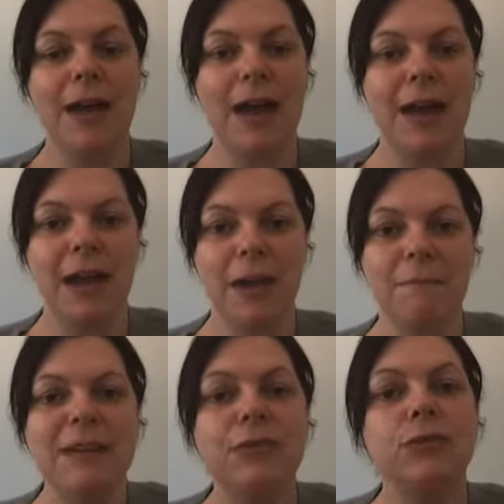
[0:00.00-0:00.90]
a
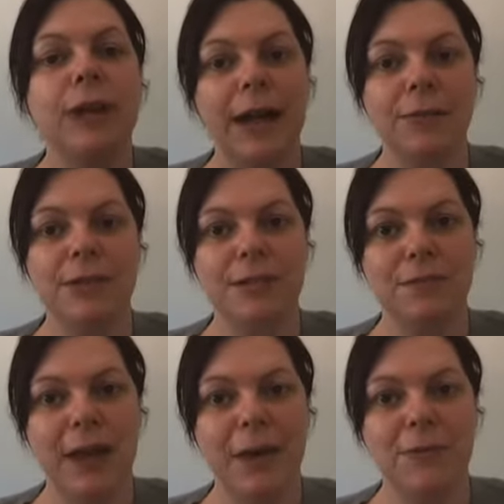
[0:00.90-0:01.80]
middle ground is
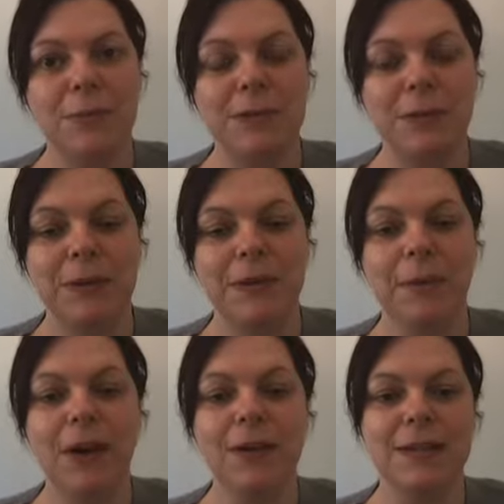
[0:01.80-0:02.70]
found between the
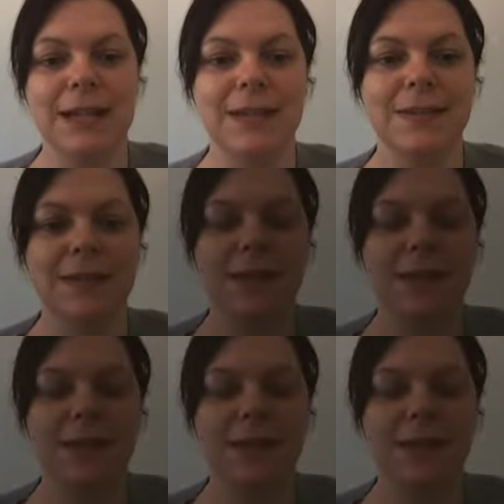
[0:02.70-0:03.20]
parties.